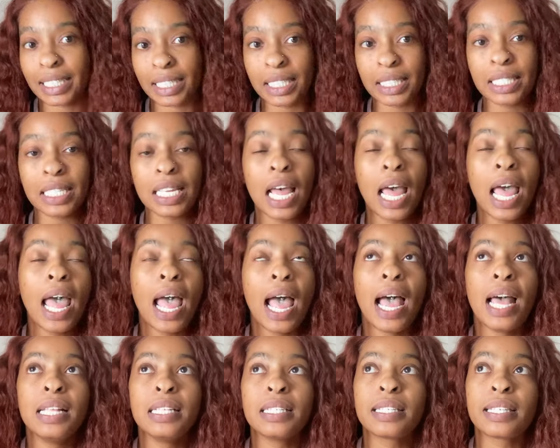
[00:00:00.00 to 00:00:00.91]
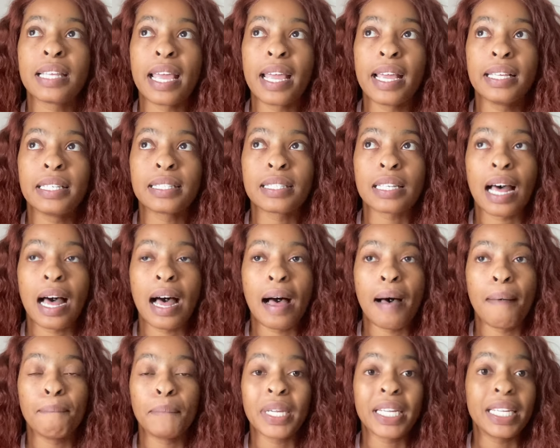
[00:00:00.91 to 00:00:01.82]
it, and says
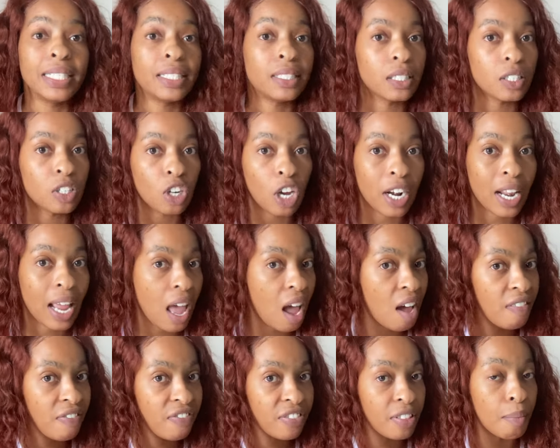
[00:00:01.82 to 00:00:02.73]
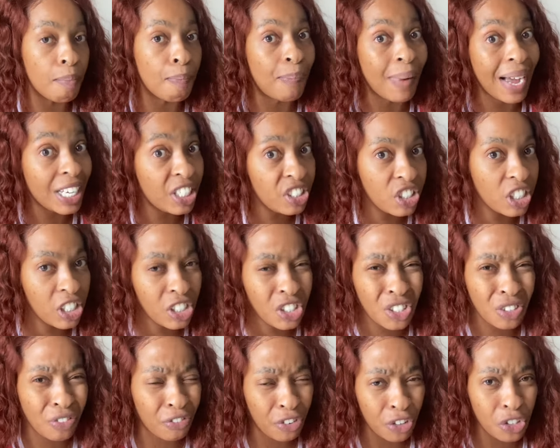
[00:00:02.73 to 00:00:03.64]
he did not have the
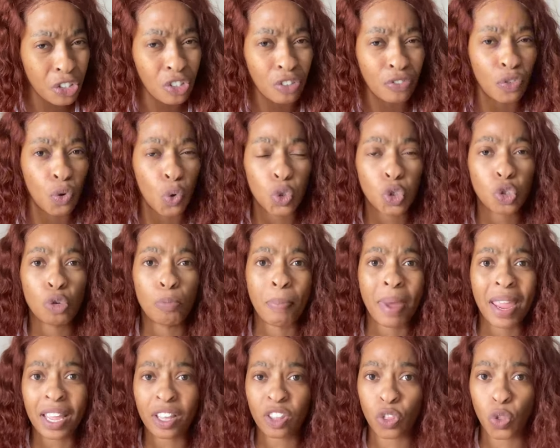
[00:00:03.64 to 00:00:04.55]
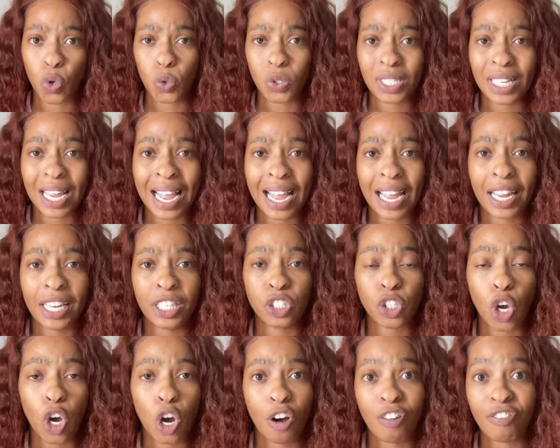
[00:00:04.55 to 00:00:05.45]
budget, first of all, to make those kind
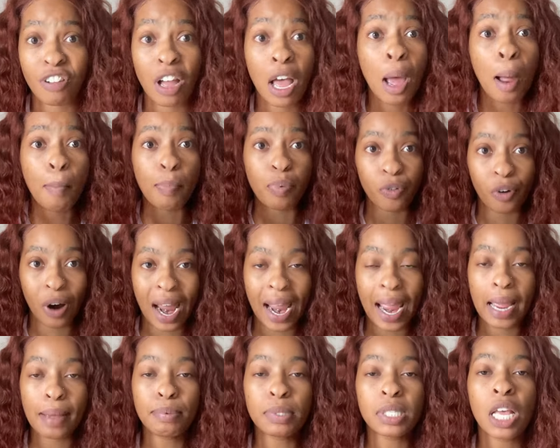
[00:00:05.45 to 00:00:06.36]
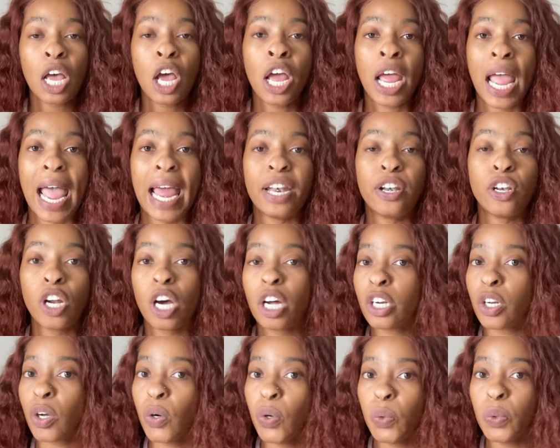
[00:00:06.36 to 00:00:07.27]
of bribes. And
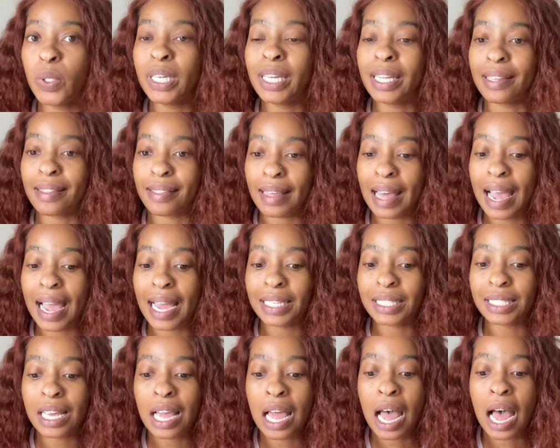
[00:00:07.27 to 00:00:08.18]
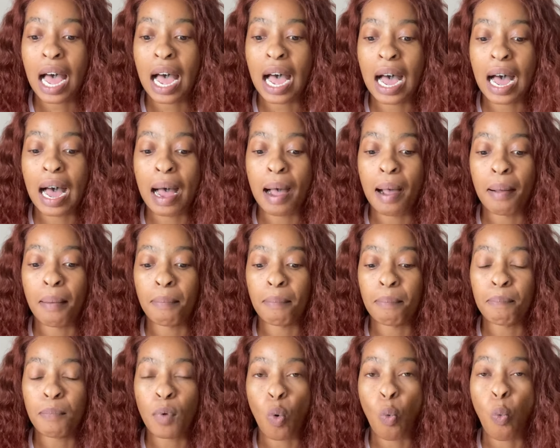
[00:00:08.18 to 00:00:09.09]
not only that,
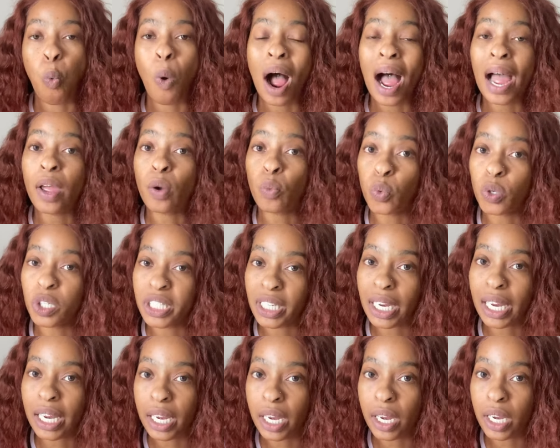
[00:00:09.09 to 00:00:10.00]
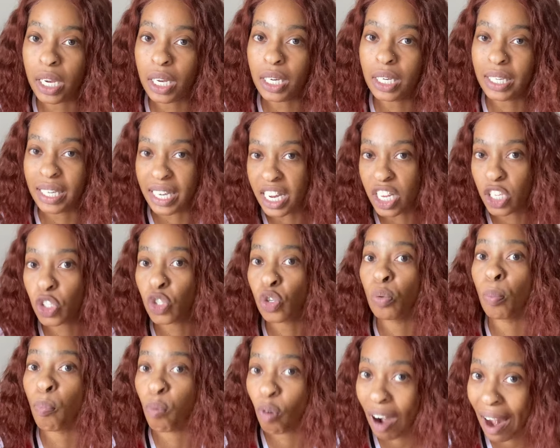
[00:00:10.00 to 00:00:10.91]
why would he need to
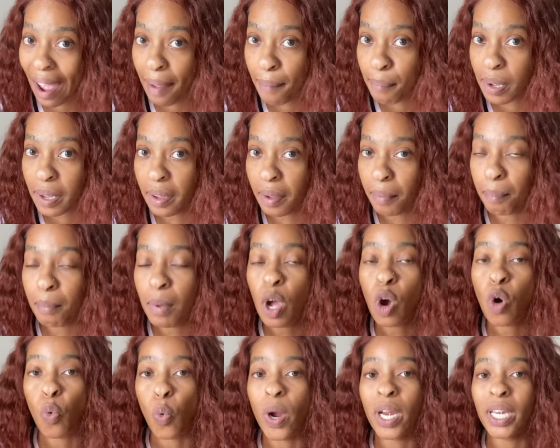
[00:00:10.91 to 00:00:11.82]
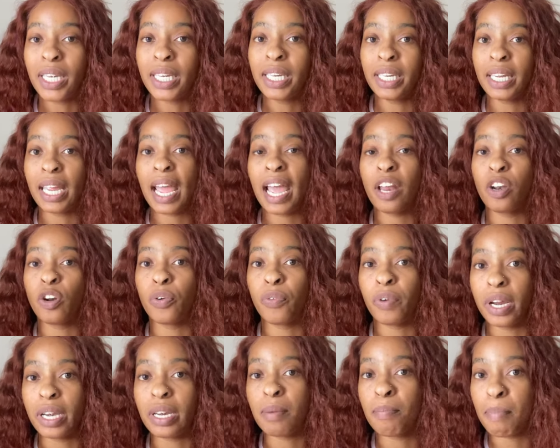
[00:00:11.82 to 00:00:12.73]
bribe him when he had
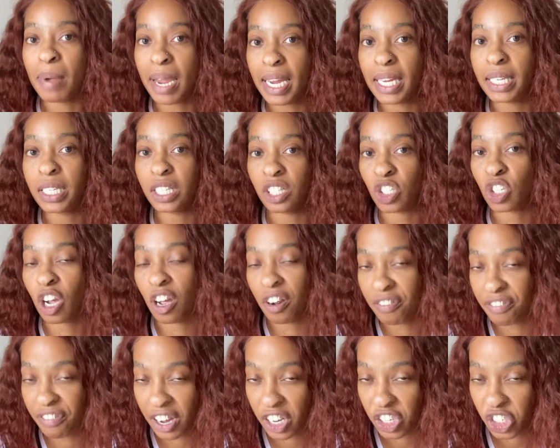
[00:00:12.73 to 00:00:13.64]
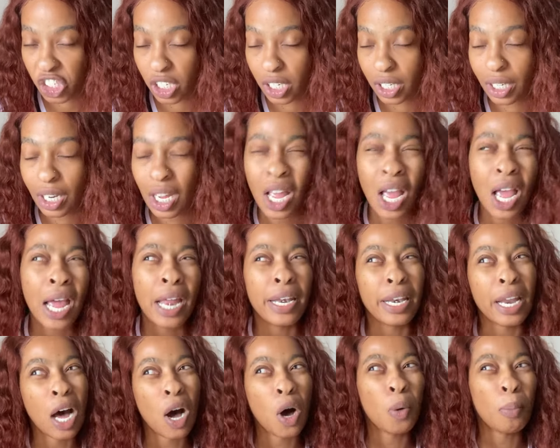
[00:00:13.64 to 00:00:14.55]
already made his confession?
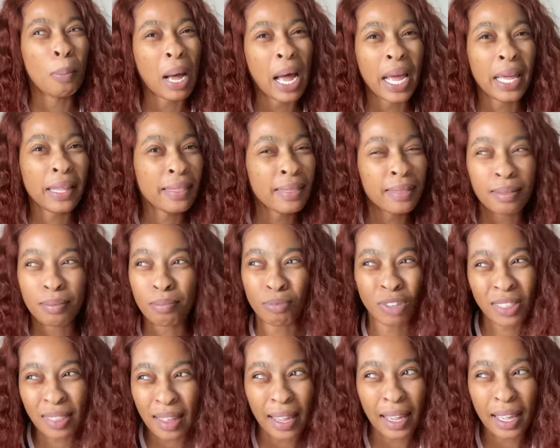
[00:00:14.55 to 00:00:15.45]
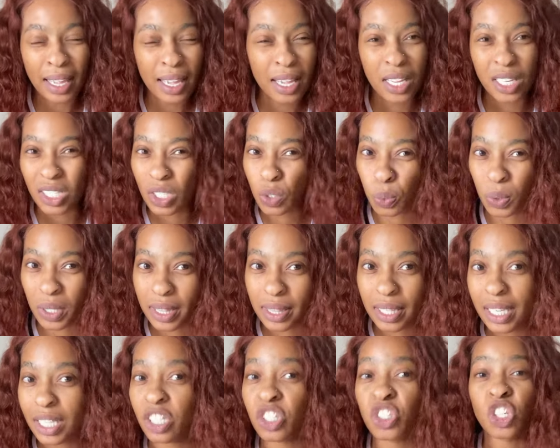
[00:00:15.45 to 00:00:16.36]
Now my thing is with
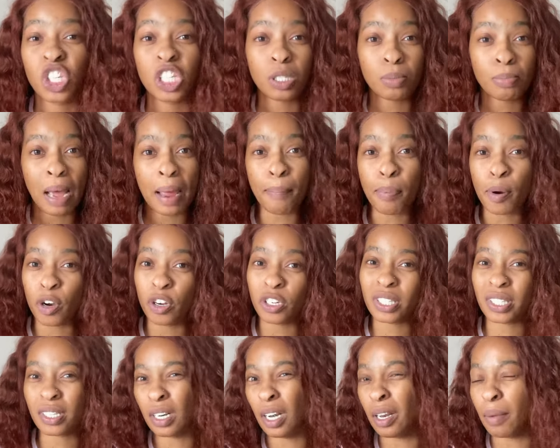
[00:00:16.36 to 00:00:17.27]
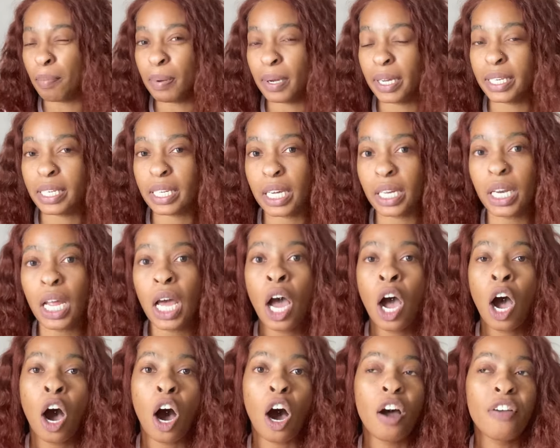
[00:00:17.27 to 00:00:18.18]
this, just my personal opinion,
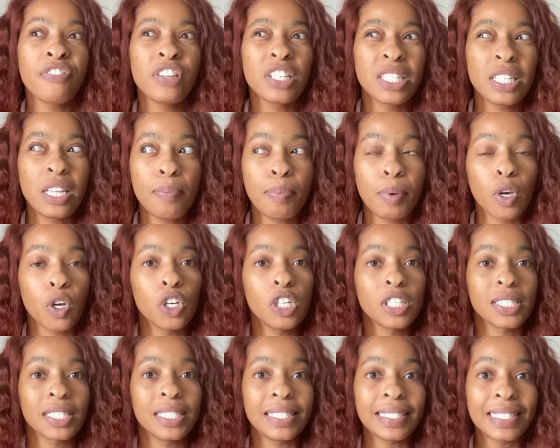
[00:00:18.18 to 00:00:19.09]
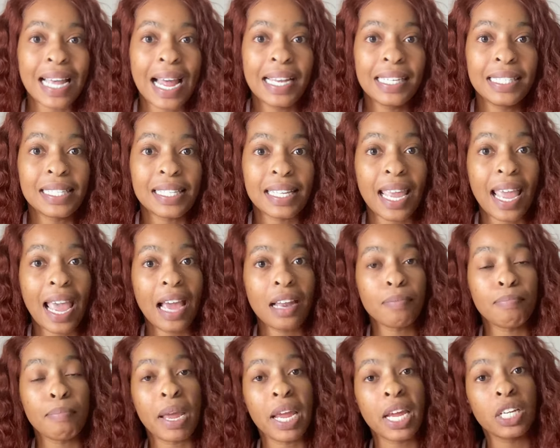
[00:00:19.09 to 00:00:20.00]
obviously, because Ntanzi
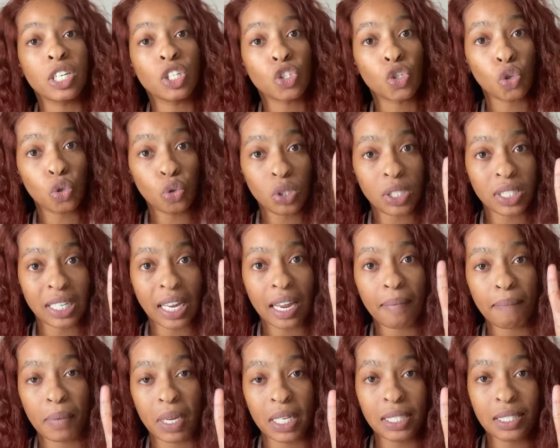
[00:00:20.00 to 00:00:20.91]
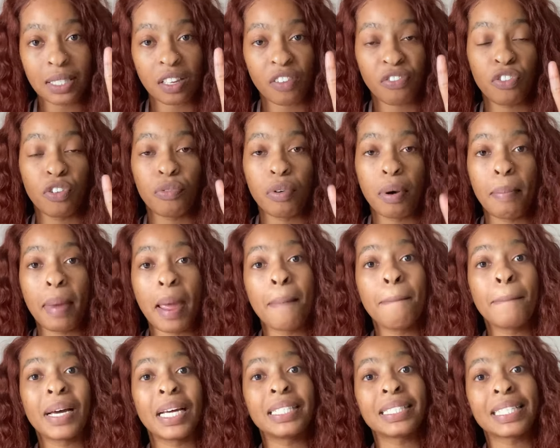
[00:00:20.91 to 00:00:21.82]
had made two statements. If you
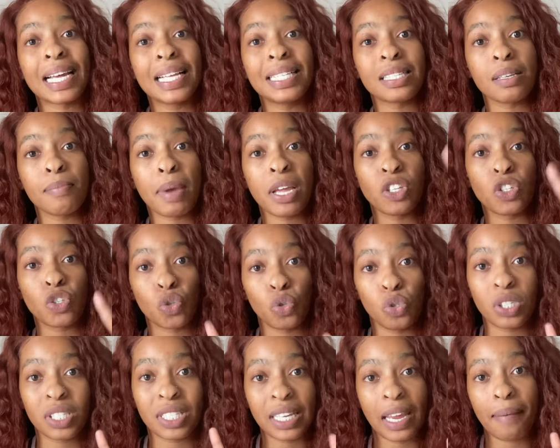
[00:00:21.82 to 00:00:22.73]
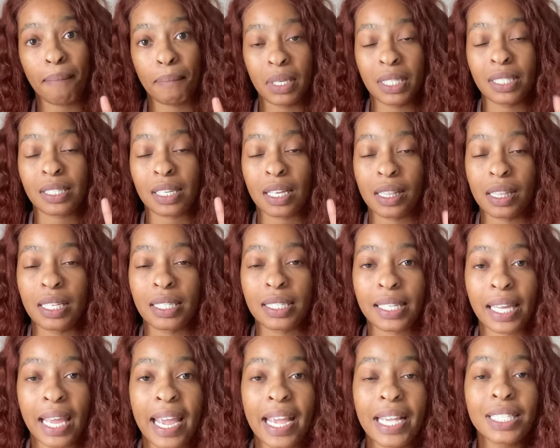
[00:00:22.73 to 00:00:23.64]
remember, Ntanzi made two statements in this
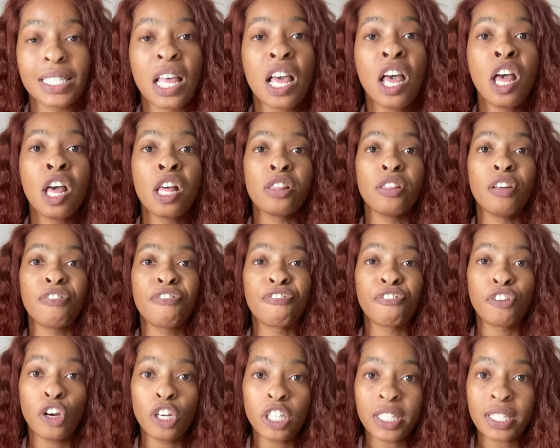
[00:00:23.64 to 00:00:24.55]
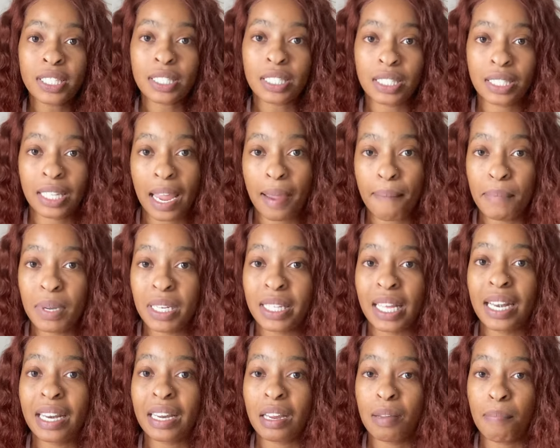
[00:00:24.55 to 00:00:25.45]
case. The first statement
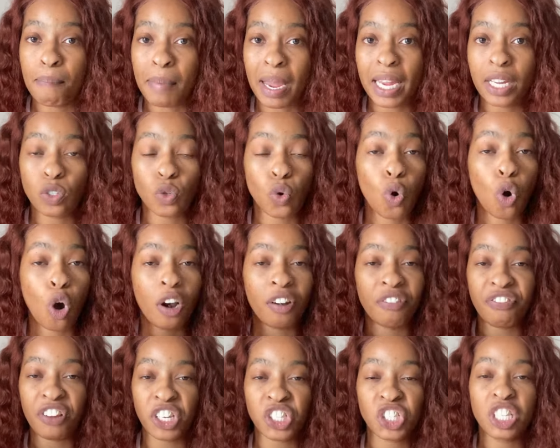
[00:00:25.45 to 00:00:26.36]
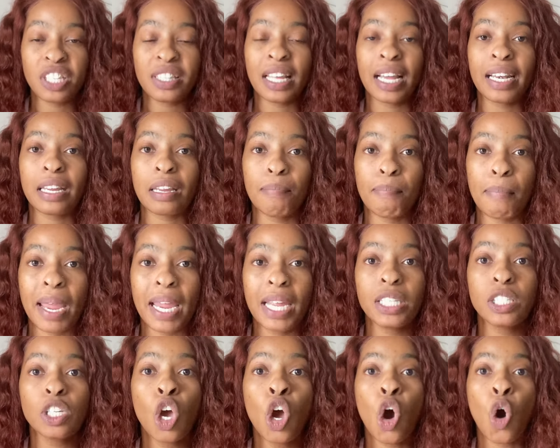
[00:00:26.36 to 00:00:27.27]
that he made, or confession that he
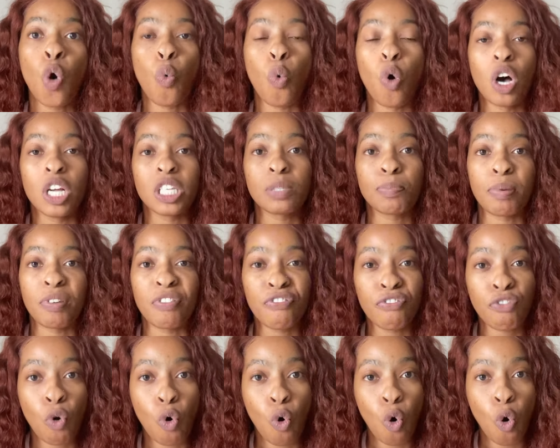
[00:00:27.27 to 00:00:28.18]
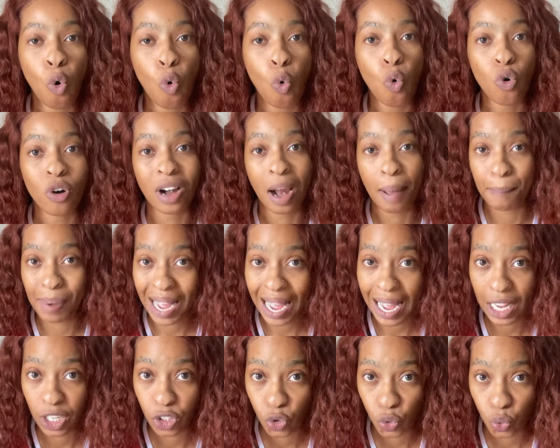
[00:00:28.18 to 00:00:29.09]
made, was before
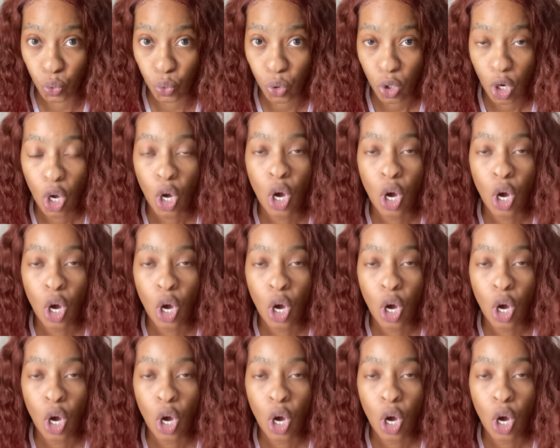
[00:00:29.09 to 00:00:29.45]
Urapadu,